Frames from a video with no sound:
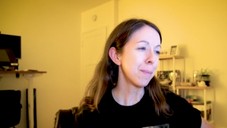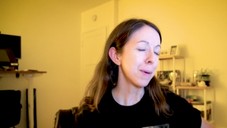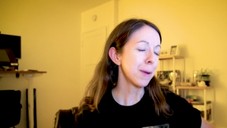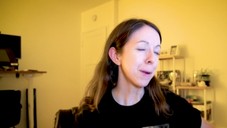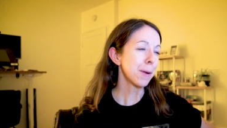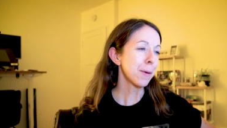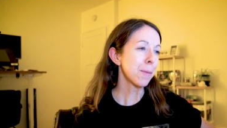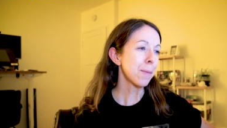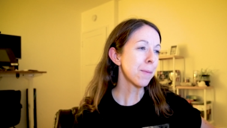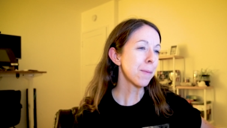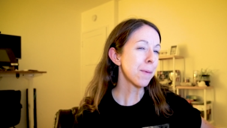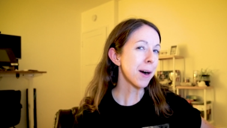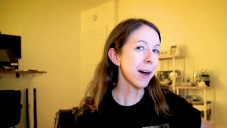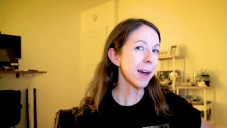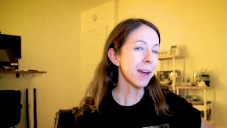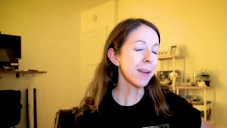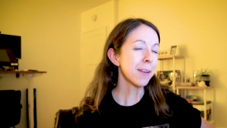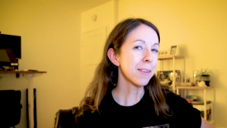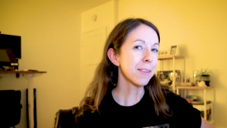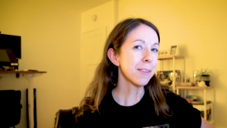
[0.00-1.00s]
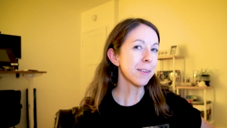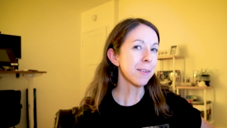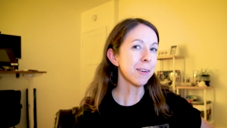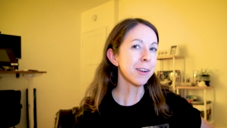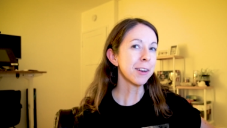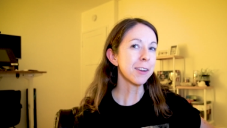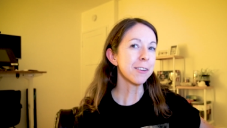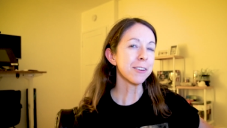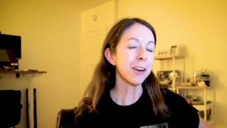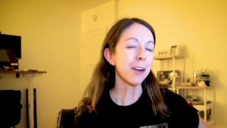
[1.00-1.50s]
been a while, so I'm
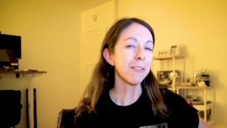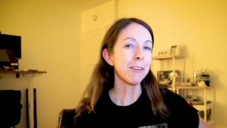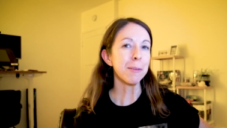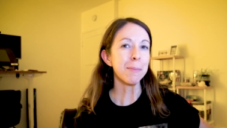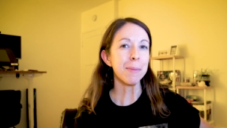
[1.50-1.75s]
going to try my